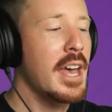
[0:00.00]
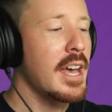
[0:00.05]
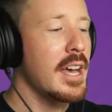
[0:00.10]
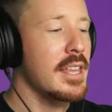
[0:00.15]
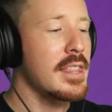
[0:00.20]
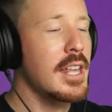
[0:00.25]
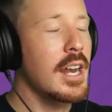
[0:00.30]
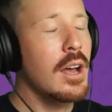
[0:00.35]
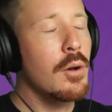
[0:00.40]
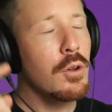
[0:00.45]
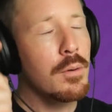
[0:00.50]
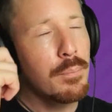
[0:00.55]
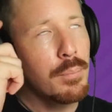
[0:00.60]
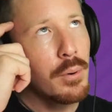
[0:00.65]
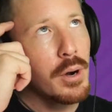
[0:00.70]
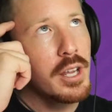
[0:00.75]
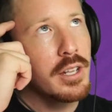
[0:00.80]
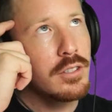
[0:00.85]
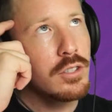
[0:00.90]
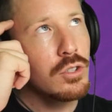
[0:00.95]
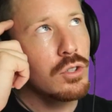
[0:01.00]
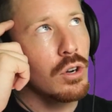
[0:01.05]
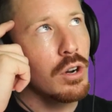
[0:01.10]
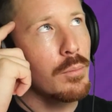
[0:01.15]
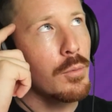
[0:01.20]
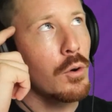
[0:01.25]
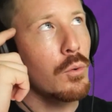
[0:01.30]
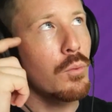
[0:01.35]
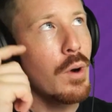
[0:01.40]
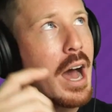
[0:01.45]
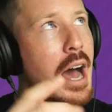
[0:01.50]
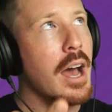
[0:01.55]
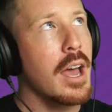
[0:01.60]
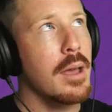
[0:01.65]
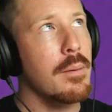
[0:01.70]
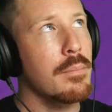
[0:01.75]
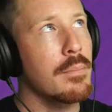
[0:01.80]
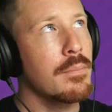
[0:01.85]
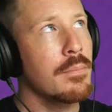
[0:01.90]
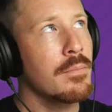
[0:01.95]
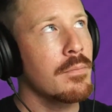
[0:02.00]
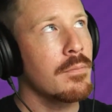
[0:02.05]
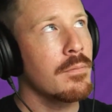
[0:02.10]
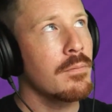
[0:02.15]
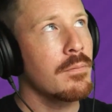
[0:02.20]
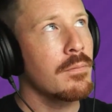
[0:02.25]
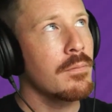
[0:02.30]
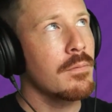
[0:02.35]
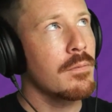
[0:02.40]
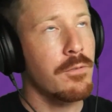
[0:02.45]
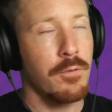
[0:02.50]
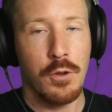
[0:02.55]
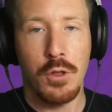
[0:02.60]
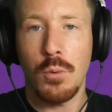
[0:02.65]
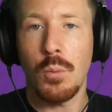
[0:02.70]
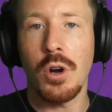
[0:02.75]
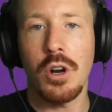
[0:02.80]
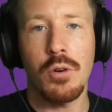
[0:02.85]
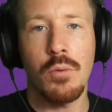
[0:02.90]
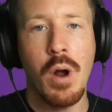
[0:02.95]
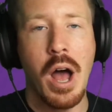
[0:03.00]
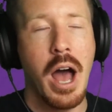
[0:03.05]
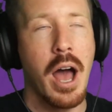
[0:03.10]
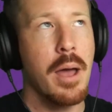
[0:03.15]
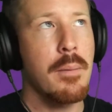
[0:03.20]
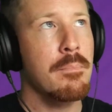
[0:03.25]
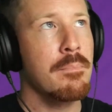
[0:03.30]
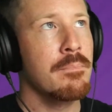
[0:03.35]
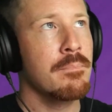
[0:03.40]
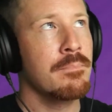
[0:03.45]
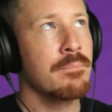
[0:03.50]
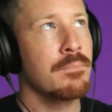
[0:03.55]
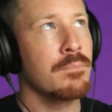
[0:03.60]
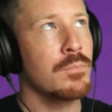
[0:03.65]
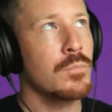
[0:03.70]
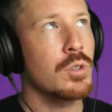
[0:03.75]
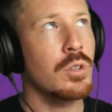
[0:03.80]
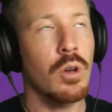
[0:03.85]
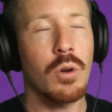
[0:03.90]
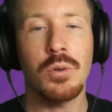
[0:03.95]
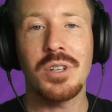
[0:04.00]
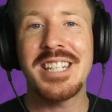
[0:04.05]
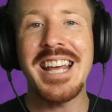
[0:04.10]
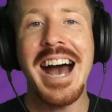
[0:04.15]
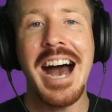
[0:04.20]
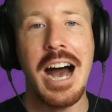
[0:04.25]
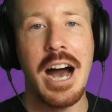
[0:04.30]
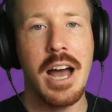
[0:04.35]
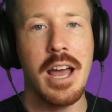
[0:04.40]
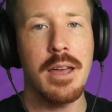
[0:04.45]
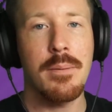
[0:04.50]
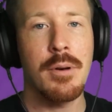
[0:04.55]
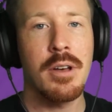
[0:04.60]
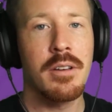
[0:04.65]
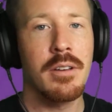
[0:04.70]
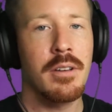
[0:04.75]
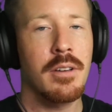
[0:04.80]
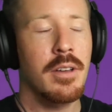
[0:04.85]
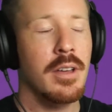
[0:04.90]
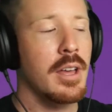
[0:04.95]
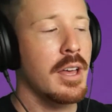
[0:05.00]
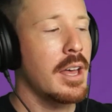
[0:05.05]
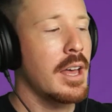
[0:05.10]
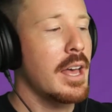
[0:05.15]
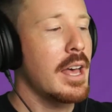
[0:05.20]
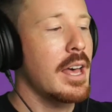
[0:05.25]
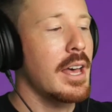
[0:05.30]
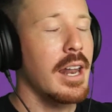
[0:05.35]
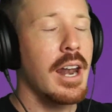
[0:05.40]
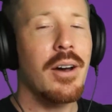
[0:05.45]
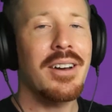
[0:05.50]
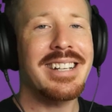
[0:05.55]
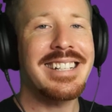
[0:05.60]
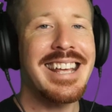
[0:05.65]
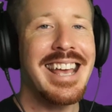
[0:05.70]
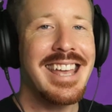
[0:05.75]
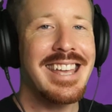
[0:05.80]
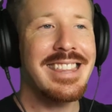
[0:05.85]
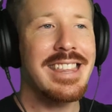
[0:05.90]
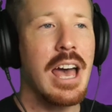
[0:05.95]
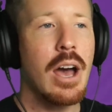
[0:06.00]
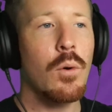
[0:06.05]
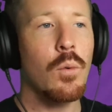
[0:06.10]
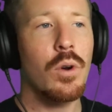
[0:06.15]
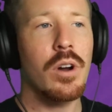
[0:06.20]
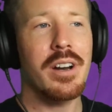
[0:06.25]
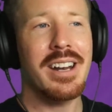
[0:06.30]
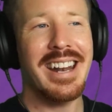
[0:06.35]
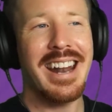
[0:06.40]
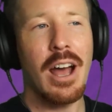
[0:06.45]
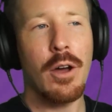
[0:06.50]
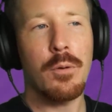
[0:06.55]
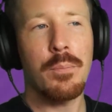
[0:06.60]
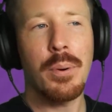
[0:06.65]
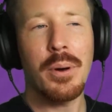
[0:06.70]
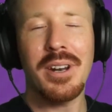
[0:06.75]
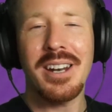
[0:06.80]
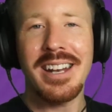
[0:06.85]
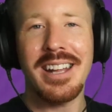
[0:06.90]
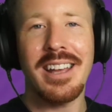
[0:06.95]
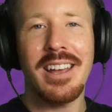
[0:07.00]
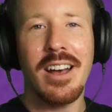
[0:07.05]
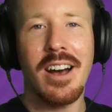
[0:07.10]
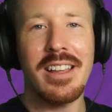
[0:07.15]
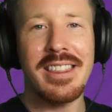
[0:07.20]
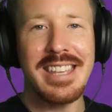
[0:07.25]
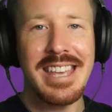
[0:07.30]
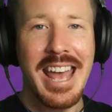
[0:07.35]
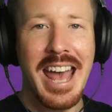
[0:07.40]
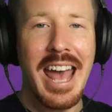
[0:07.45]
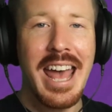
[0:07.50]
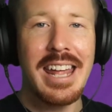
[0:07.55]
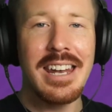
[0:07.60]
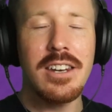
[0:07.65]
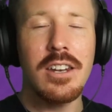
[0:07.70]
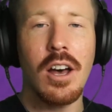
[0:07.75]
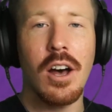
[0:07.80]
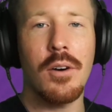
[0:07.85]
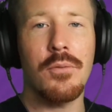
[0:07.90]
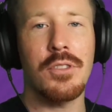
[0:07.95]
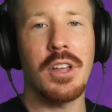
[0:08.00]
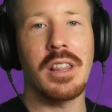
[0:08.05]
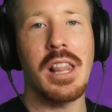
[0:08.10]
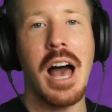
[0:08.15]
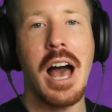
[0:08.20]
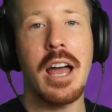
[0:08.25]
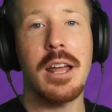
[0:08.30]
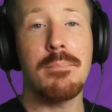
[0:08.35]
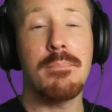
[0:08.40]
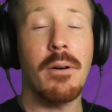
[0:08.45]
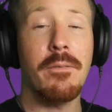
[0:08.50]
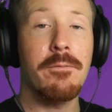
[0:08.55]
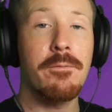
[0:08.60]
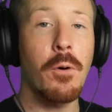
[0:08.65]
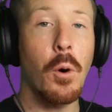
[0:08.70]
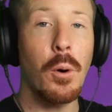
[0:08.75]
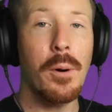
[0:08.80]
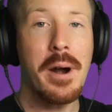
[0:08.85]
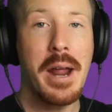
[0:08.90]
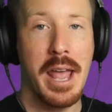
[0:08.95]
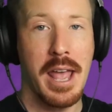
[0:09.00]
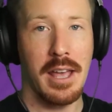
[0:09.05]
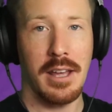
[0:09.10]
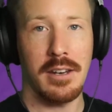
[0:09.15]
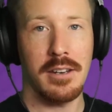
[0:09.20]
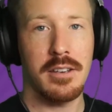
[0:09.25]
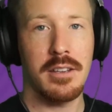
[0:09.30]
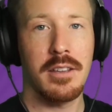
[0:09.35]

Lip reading: And then I would brainstorm a rhyme for the word rhyme, so time, and I would take that word and I would put it at the end of the line beforehand.